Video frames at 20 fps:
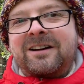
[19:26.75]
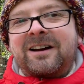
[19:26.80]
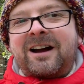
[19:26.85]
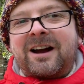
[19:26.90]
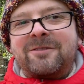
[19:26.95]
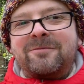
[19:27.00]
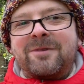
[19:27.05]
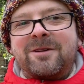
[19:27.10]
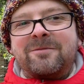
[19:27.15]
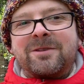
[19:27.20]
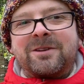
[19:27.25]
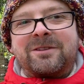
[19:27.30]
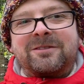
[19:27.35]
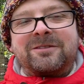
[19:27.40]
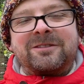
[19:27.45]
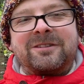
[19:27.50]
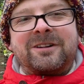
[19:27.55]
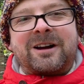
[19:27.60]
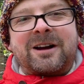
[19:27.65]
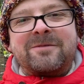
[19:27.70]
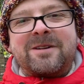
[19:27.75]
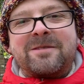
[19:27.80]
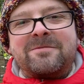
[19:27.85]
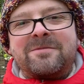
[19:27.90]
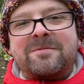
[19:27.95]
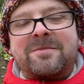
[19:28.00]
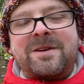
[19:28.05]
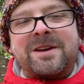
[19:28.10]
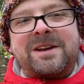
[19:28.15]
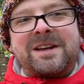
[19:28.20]
I remember
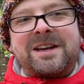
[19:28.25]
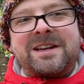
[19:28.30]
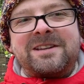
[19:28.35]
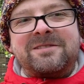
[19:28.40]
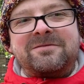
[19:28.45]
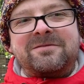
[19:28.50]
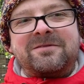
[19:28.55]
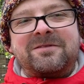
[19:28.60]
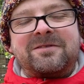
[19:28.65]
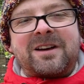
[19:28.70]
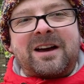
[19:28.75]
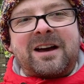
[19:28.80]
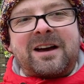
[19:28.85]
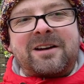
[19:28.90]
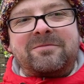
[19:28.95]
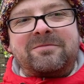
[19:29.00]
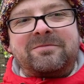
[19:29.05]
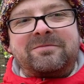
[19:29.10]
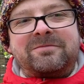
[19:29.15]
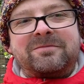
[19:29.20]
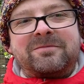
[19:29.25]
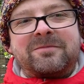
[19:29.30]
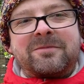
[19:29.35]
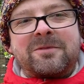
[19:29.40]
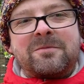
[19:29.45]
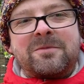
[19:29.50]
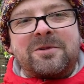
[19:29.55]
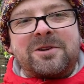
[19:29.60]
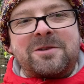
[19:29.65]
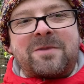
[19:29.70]
being in
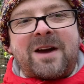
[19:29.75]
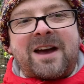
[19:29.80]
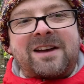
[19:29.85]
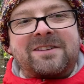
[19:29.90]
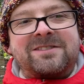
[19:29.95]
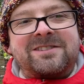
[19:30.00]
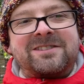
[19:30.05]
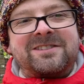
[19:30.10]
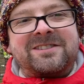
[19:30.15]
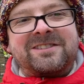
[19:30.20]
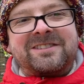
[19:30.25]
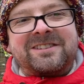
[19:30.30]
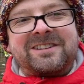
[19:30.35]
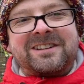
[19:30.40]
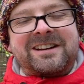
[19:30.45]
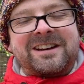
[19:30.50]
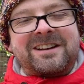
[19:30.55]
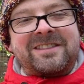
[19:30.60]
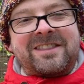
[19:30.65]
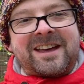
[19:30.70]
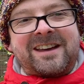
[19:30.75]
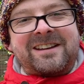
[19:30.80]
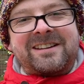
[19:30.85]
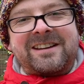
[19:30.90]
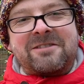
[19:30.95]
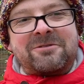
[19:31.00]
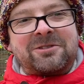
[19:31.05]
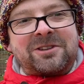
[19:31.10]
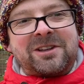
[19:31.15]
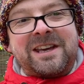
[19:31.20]
Budapest, and
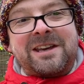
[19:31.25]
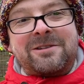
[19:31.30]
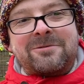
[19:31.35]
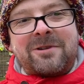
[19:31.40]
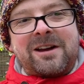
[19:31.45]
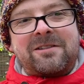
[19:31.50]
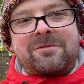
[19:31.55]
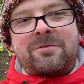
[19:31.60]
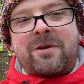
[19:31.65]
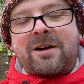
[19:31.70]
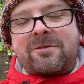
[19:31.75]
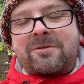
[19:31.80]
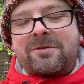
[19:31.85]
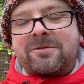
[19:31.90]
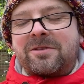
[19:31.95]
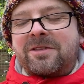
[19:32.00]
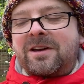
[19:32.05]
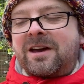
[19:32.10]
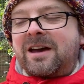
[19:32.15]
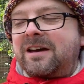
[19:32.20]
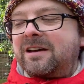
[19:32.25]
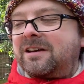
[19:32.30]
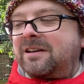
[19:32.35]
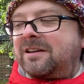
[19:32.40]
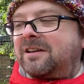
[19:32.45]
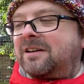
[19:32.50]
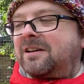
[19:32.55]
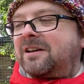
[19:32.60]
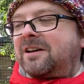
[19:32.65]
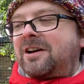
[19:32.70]
it was a heat wave while we were there,
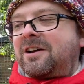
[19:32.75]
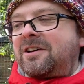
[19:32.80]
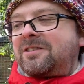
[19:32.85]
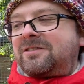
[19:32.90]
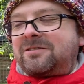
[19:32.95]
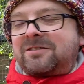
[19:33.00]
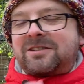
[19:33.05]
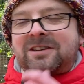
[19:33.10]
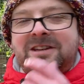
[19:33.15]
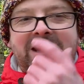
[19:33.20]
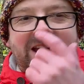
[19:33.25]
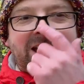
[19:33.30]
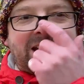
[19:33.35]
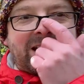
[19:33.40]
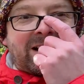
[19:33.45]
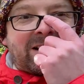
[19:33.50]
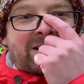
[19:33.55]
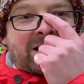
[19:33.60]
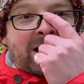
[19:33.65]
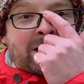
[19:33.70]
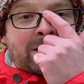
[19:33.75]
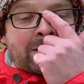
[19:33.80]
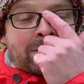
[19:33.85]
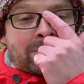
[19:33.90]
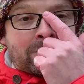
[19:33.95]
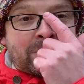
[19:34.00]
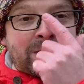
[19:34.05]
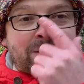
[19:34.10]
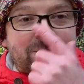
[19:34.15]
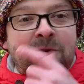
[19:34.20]
and yeah,
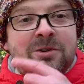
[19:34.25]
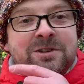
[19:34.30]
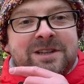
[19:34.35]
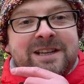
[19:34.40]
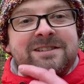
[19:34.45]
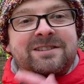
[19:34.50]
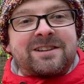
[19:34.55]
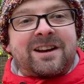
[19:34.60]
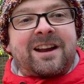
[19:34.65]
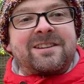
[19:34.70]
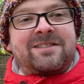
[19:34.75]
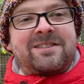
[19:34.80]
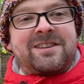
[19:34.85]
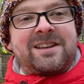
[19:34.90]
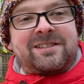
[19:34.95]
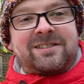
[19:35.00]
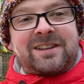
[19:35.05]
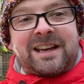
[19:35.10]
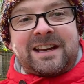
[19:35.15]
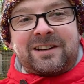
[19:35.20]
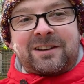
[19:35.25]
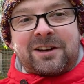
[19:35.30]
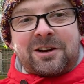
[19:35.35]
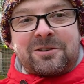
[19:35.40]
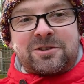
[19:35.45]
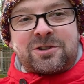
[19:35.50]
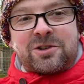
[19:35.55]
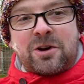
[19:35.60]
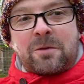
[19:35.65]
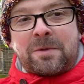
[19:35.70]
we walked into like this
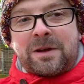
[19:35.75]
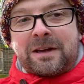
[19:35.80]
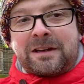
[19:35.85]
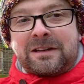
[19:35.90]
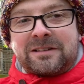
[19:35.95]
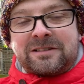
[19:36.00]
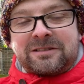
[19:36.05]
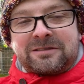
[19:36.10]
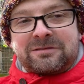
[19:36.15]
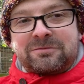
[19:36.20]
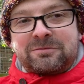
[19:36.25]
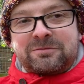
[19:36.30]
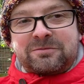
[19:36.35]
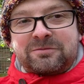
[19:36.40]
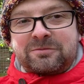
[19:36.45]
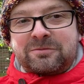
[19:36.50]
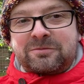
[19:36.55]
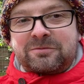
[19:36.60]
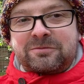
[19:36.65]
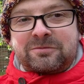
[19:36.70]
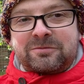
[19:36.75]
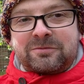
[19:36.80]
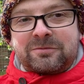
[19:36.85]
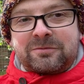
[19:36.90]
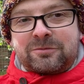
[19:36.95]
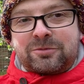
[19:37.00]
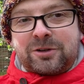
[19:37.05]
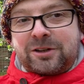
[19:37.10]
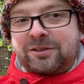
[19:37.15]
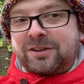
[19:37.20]
enclosed shopping
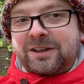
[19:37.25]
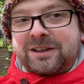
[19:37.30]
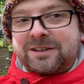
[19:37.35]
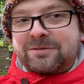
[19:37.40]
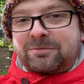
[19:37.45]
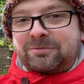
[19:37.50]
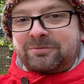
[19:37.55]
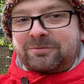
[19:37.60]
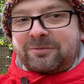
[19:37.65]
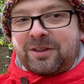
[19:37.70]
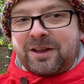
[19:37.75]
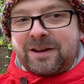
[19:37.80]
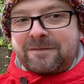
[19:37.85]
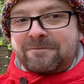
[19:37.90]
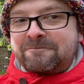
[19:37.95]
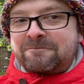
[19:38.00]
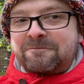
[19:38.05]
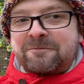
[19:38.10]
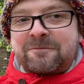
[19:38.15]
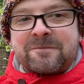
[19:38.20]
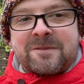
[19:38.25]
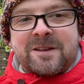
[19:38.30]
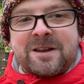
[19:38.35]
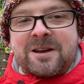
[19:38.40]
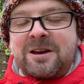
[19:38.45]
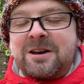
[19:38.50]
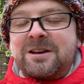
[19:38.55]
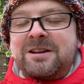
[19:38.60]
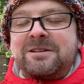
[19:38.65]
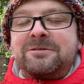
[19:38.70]
precinct thing,
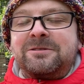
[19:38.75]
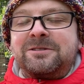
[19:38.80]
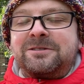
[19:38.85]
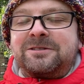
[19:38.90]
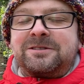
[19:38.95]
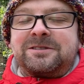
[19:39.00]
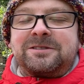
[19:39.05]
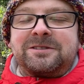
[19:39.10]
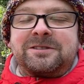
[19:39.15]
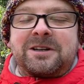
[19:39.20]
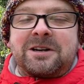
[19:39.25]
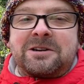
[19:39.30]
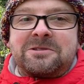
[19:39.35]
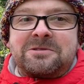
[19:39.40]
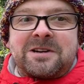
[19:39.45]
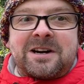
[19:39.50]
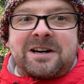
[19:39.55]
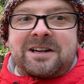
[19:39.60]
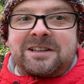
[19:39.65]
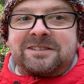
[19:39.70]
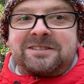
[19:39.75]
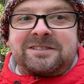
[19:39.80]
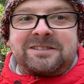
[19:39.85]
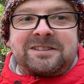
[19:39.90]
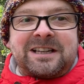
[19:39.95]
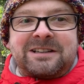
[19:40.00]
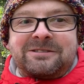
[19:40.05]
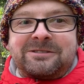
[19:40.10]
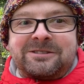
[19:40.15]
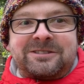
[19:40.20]
and it was so nice.
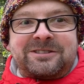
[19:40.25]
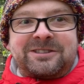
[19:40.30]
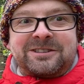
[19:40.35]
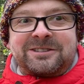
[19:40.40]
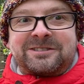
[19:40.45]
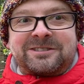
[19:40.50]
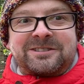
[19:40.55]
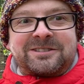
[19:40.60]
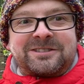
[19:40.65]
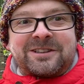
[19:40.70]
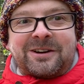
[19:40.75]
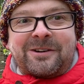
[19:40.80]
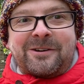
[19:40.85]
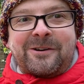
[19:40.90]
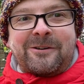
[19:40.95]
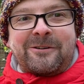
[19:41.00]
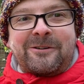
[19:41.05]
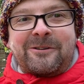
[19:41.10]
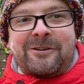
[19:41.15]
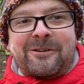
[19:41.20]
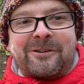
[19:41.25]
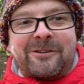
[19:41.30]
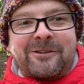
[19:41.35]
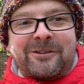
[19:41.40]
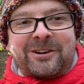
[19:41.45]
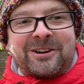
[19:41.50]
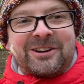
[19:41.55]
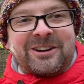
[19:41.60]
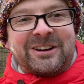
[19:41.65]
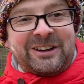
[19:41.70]
It was just so
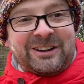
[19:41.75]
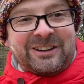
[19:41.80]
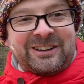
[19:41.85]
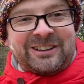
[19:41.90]
good.